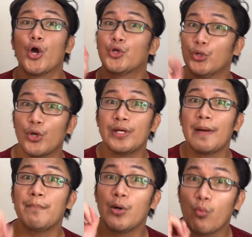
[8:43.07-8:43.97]
you know,
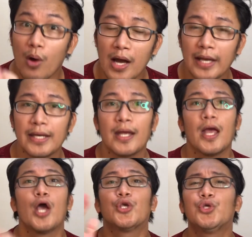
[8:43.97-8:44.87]
number one,
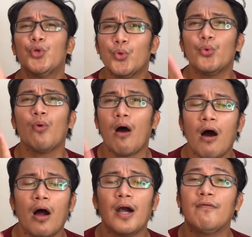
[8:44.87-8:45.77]
you
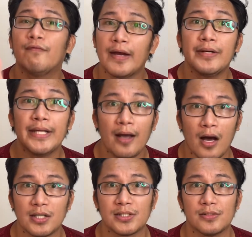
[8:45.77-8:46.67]
are very
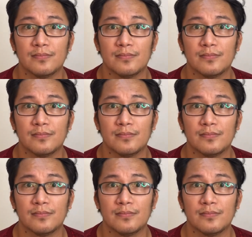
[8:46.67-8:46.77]
awesome.